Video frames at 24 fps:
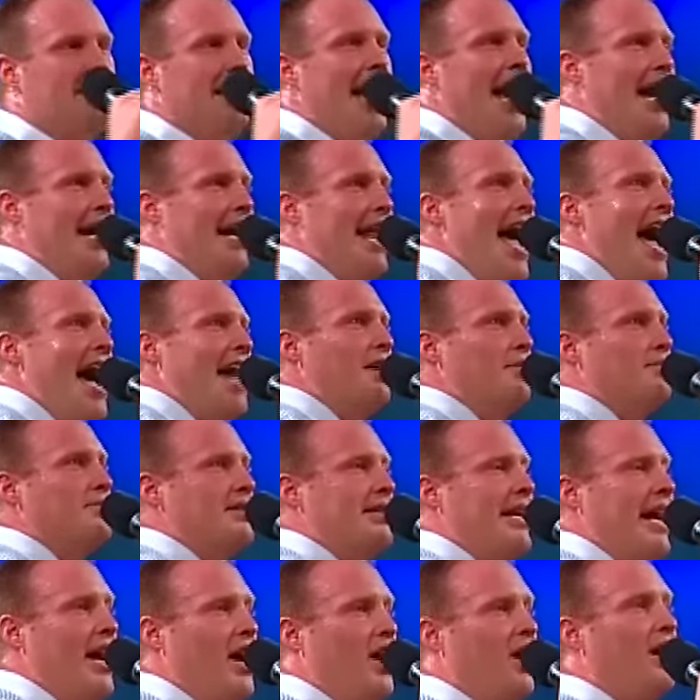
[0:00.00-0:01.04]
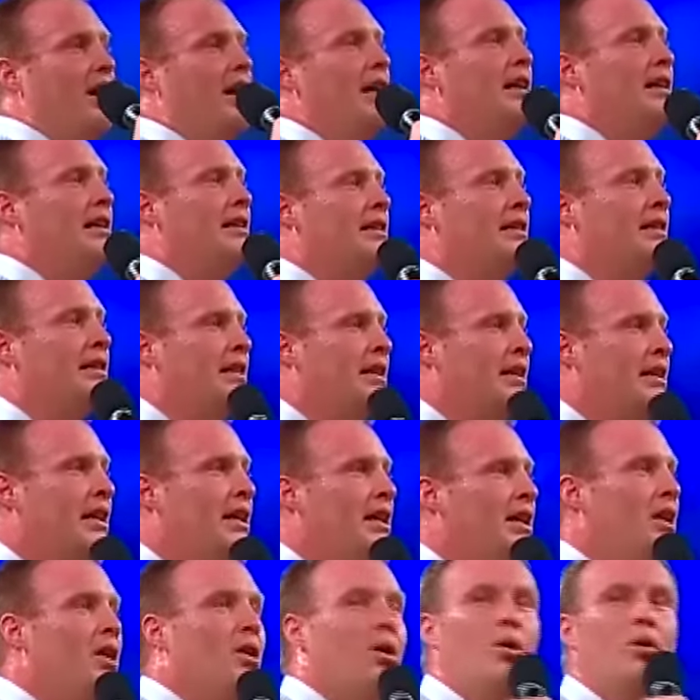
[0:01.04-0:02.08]
Dan Adams here?
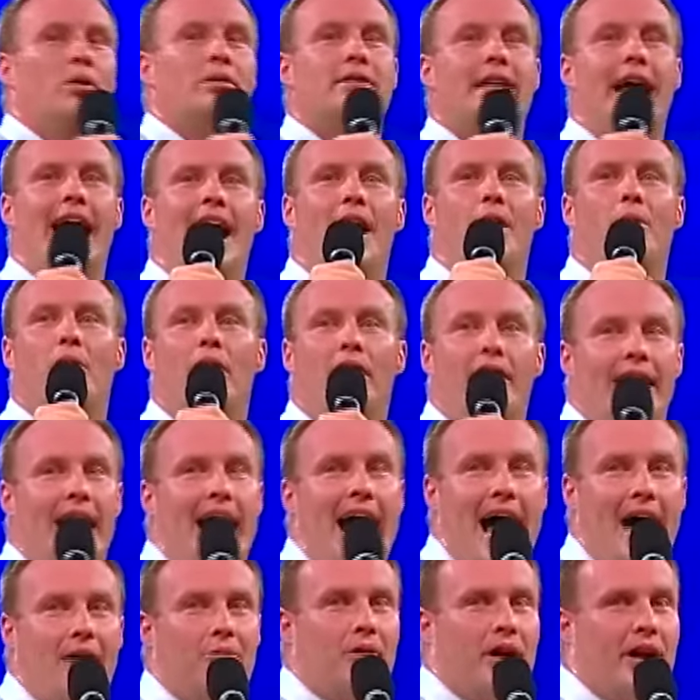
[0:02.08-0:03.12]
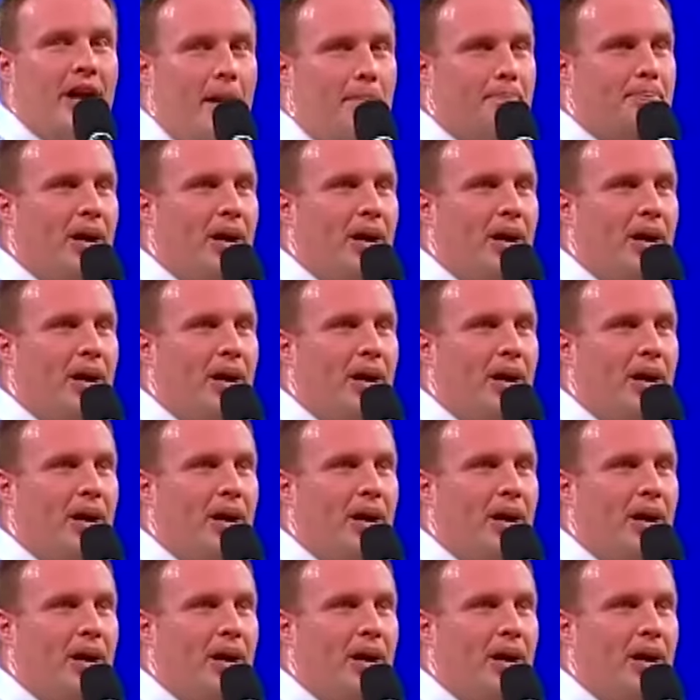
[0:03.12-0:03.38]
Dan, where you at? Run up